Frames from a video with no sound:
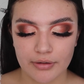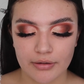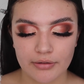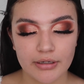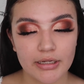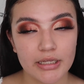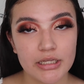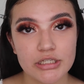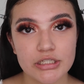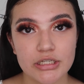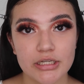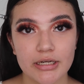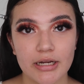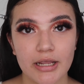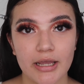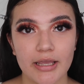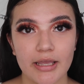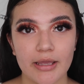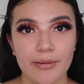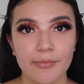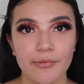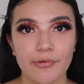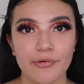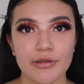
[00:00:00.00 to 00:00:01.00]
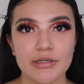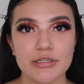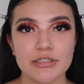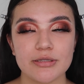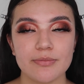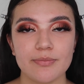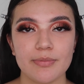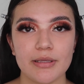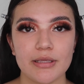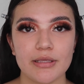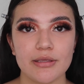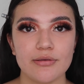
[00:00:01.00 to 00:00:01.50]
foundation, I am going
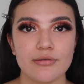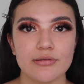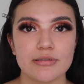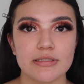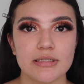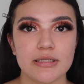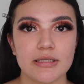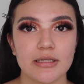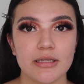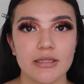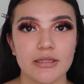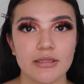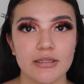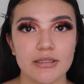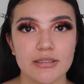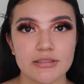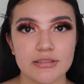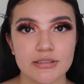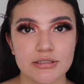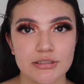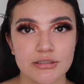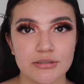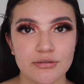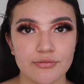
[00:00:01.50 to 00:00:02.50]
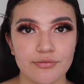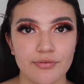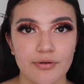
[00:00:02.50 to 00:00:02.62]
to be using these two